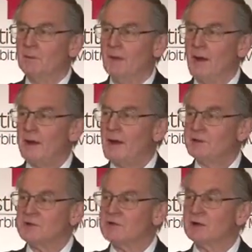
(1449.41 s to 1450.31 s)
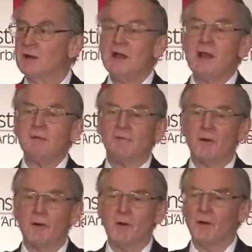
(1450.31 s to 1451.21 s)
Why not just leave the
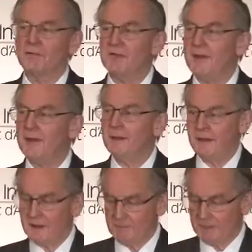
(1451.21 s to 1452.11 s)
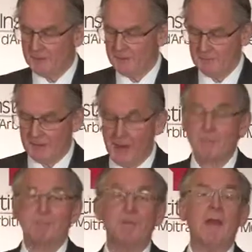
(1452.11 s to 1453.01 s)
whole thing
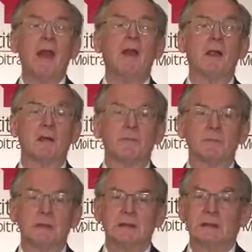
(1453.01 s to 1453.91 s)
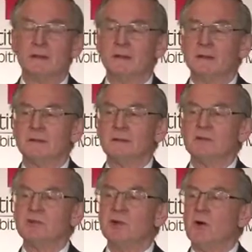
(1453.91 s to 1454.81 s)
up in the air?
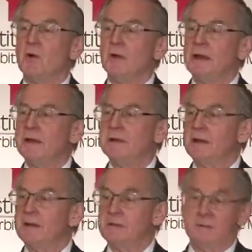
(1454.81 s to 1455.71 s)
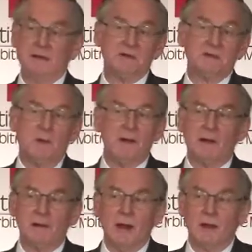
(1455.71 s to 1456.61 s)
So it is quite
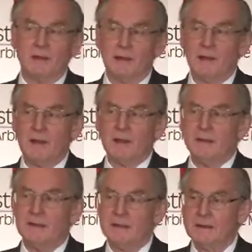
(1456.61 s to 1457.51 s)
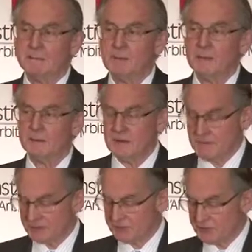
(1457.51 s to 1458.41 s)
unlike a
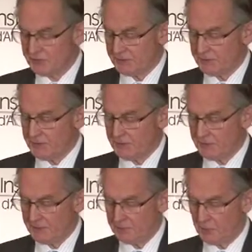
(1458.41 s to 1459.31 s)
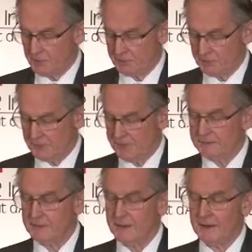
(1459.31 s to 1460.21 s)
domestic court,
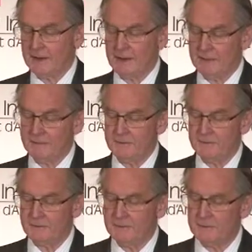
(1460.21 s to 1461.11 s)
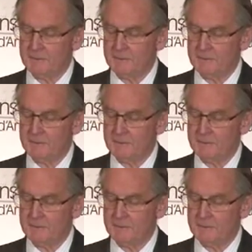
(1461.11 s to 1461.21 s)
and I think